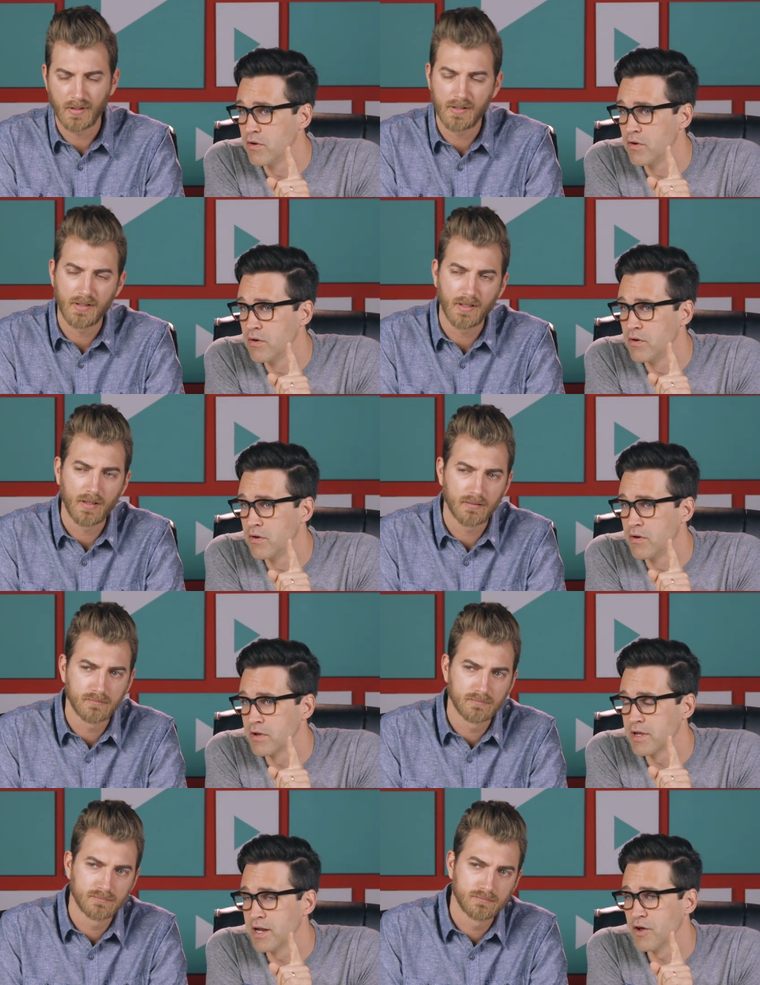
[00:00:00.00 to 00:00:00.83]
Speaker 1: Yeah.
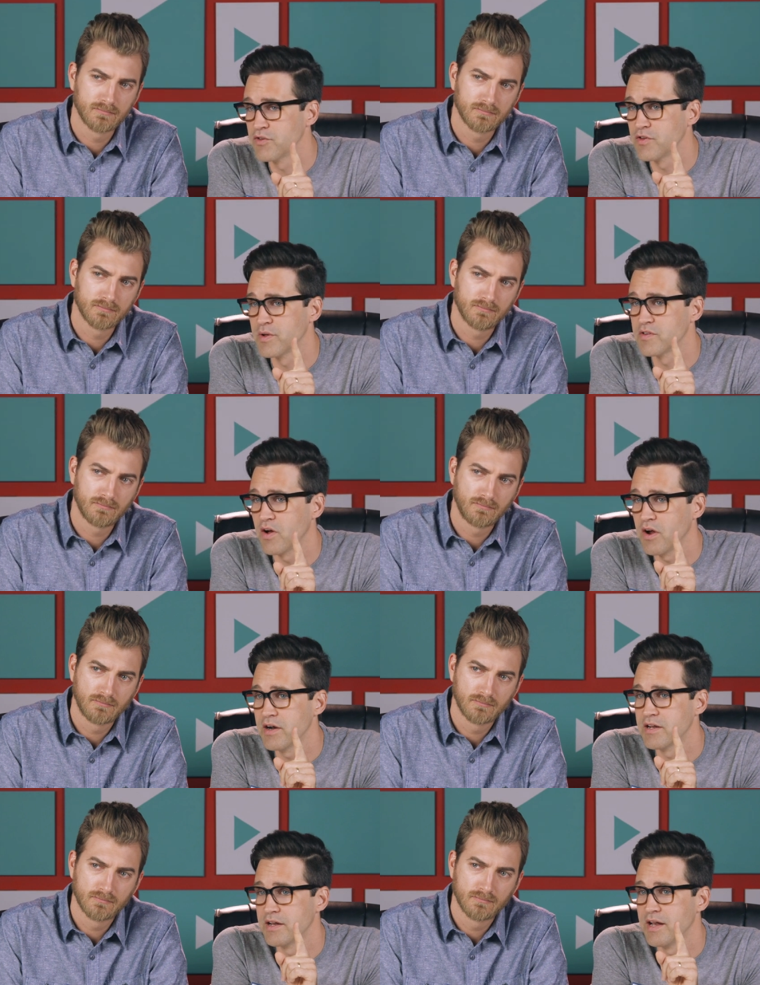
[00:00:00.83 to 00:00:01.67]
You know, so it's
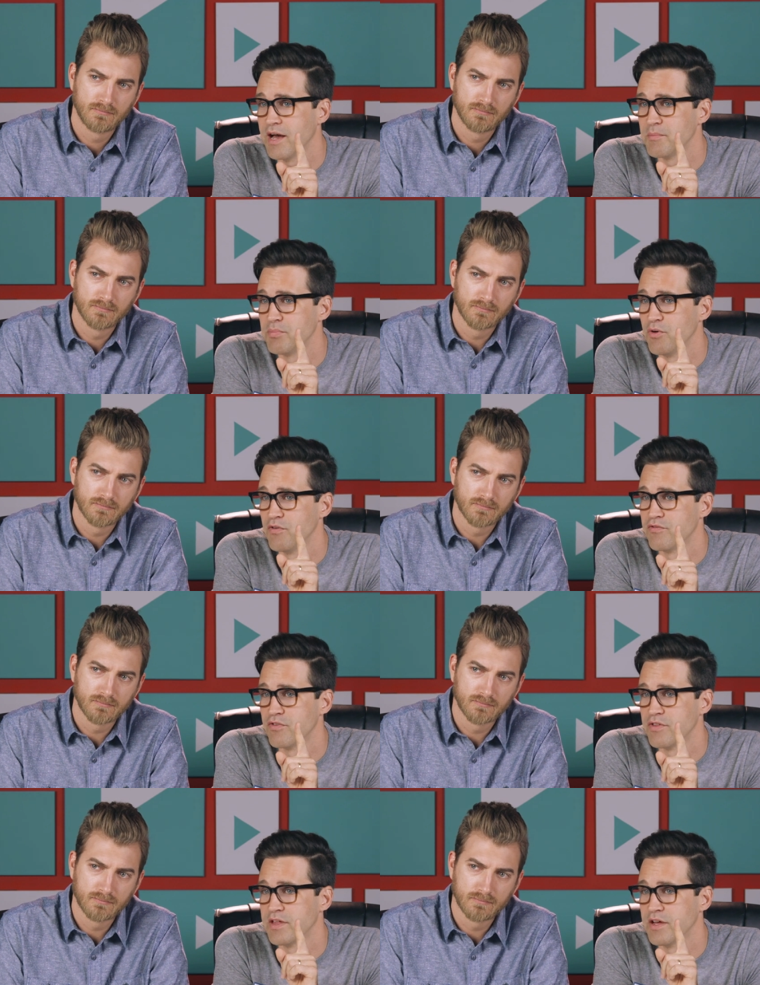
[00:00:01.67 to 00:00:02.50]
hard to not pull
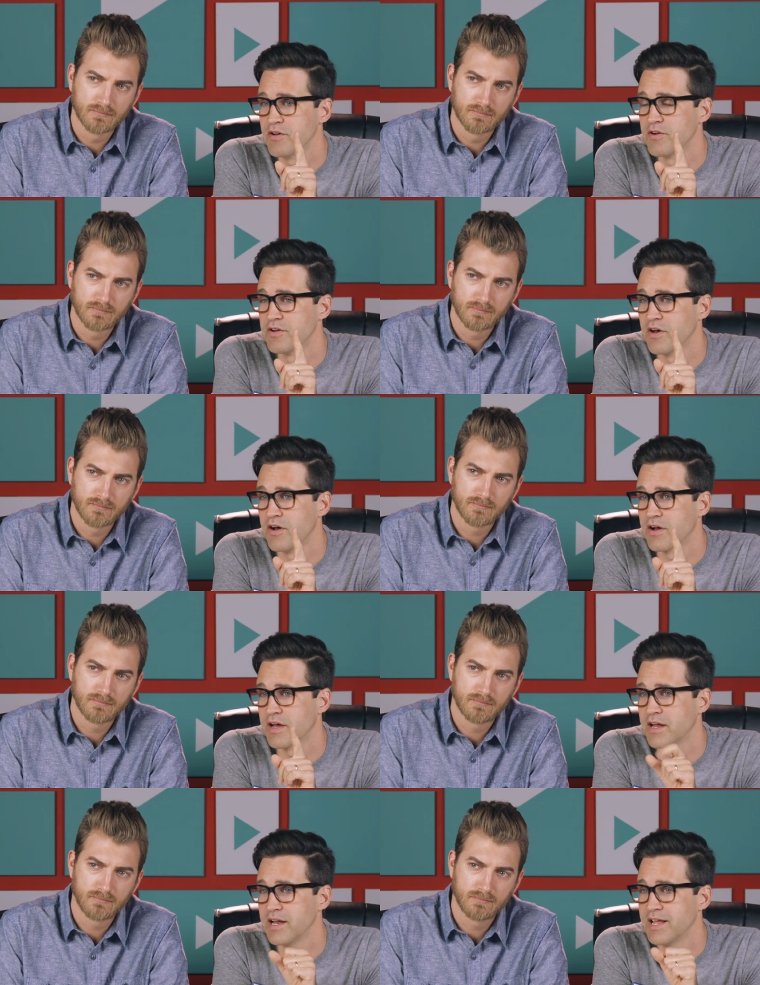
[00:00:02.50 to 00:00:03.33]
for the
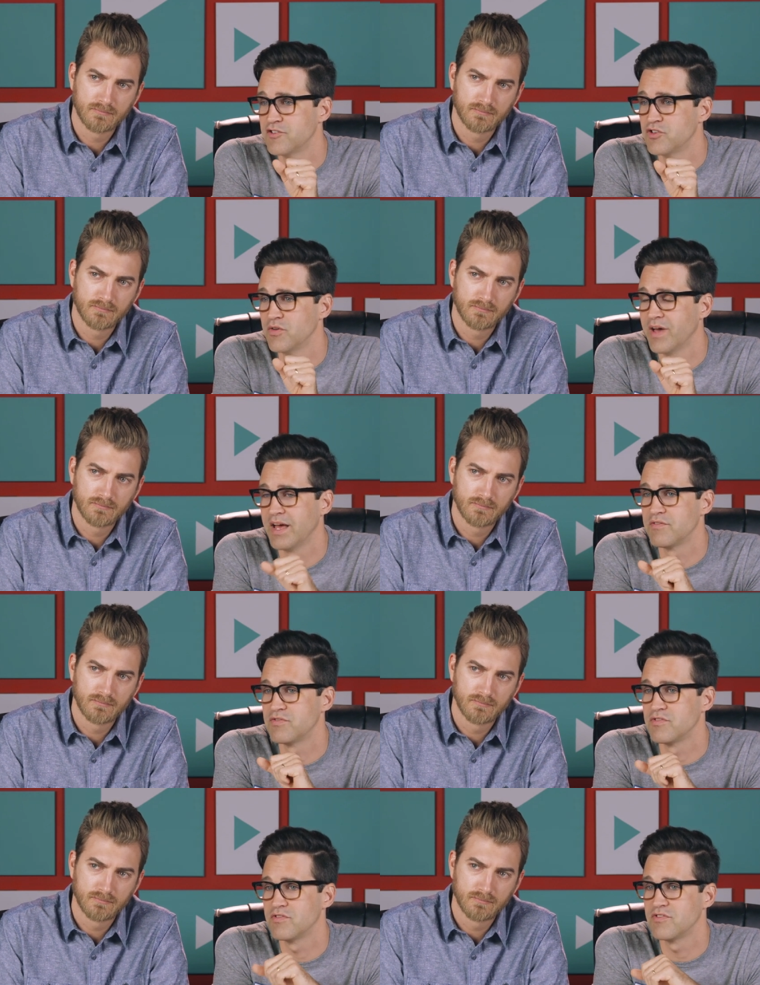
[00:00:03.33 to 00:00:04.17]
underdog unless you
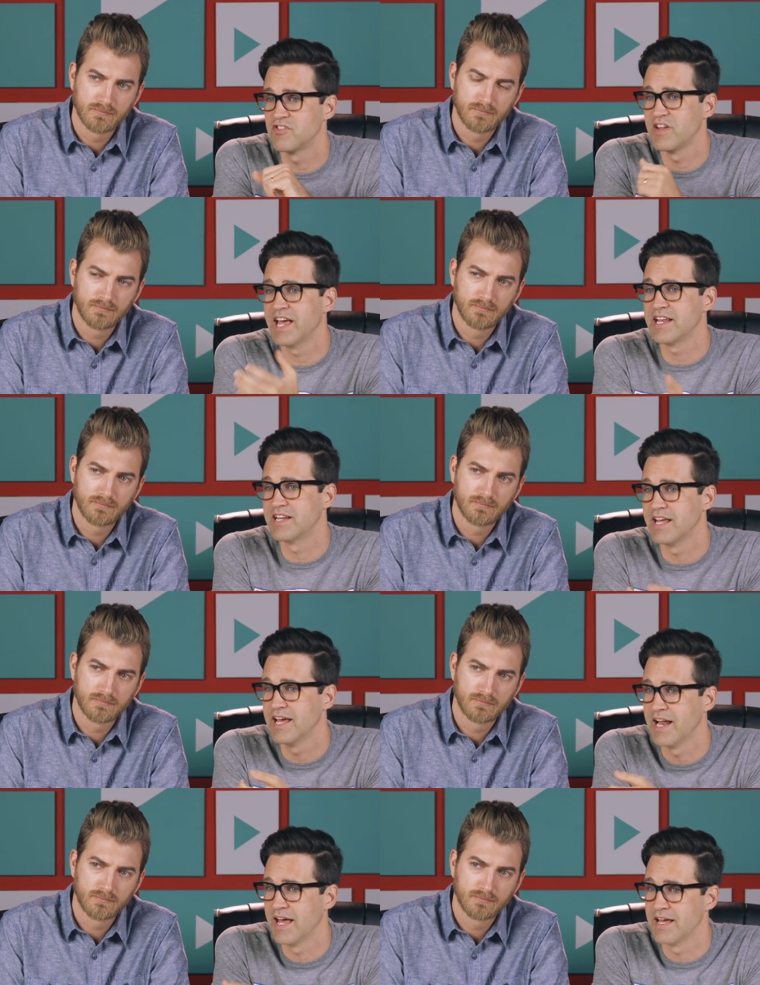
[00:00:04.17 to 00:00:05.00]
have snake
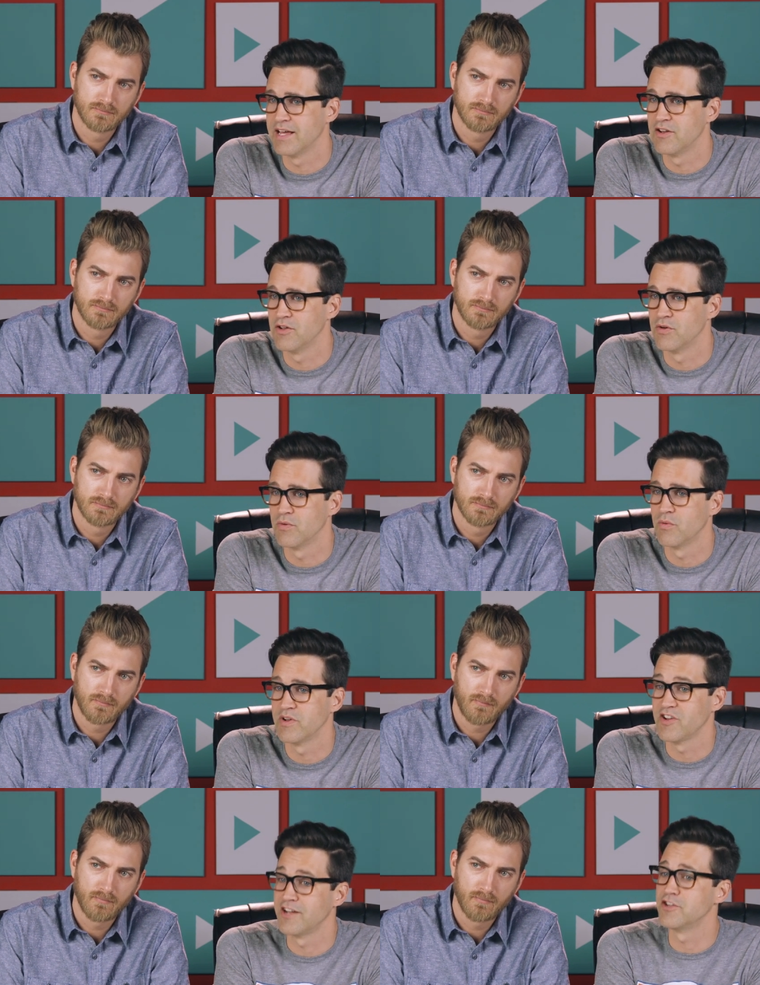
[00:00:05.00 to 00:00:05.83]
DNA in you,
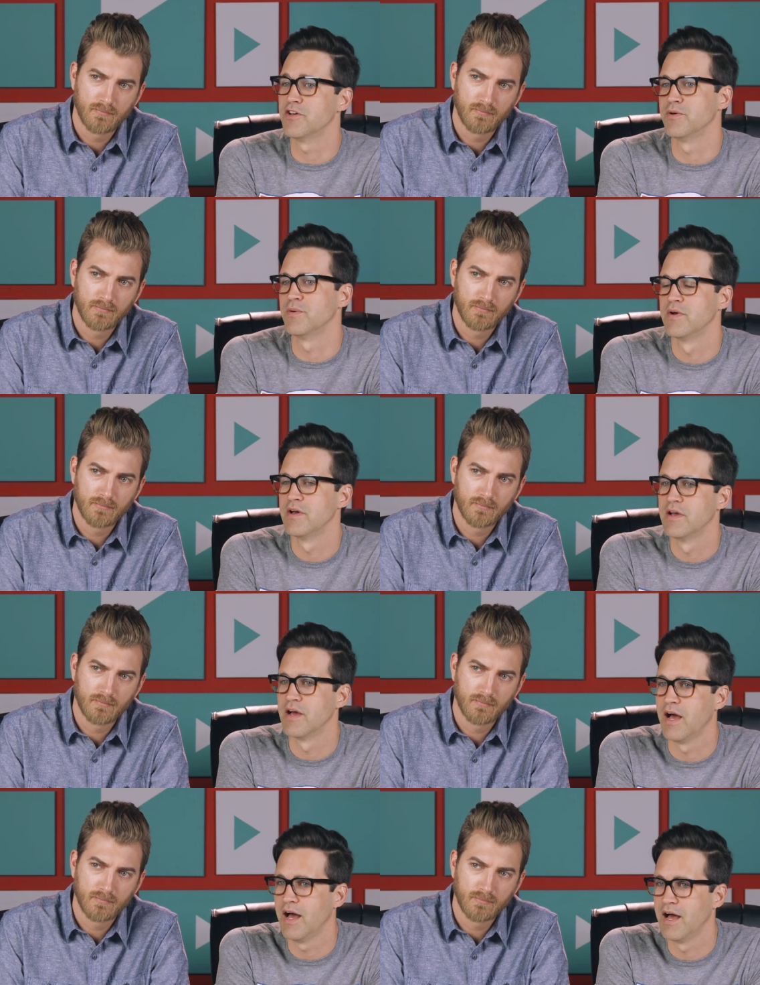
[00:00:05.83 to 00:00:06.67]
which I do.
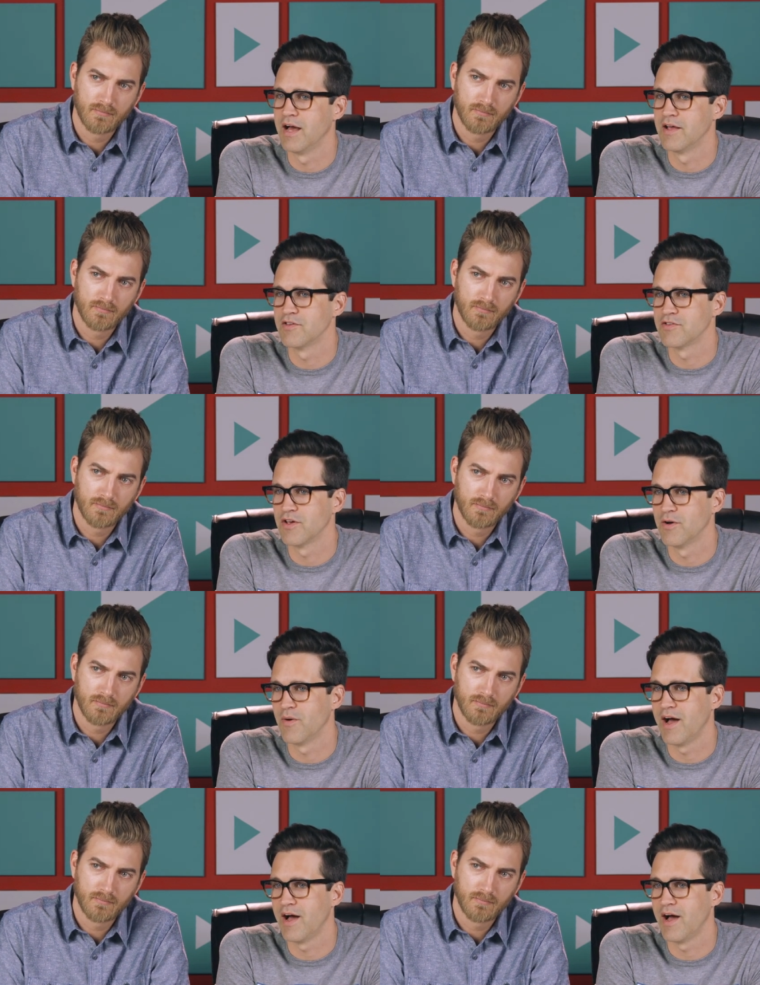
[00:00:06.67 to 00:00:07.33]
So